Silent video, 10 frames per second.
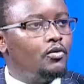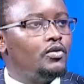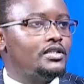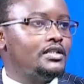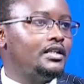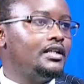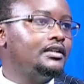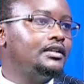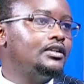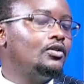who was
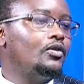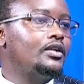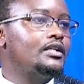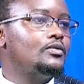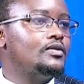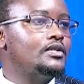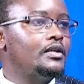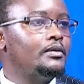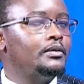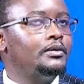neglected or who is
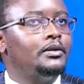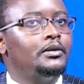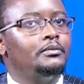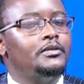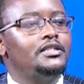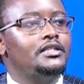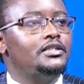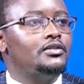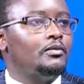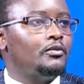
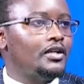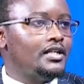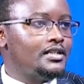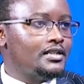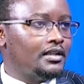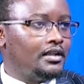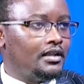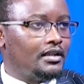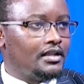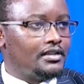mistreating or molesting
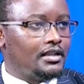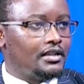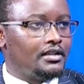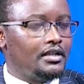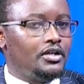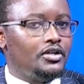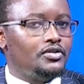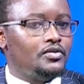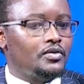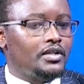a child.
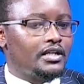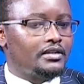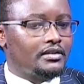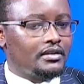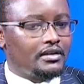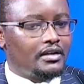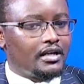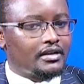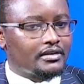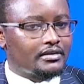So there
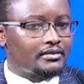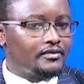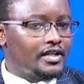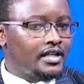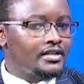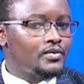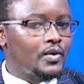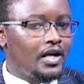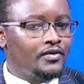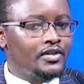are various
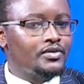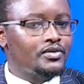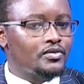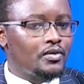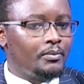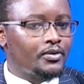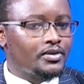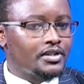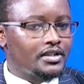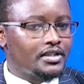avenues to
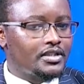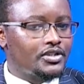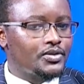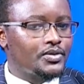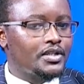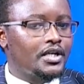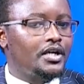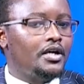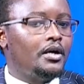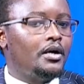approach these issues.
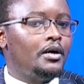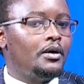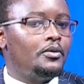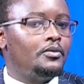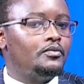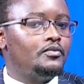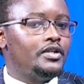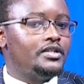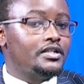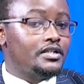There
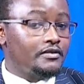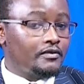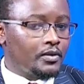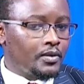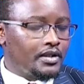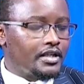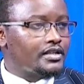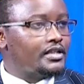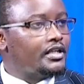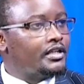is a civil way, there
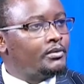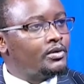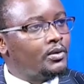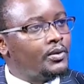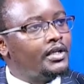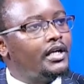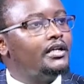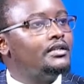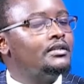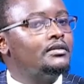is a criminal way,
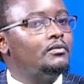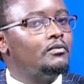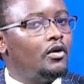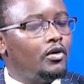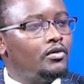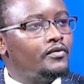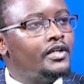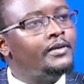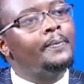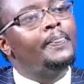and all of
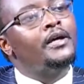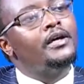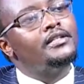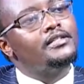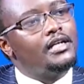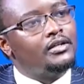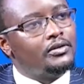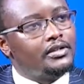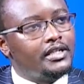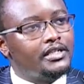them
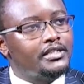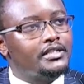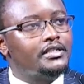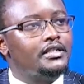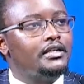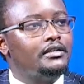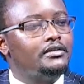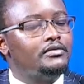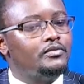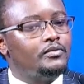encircle the interest and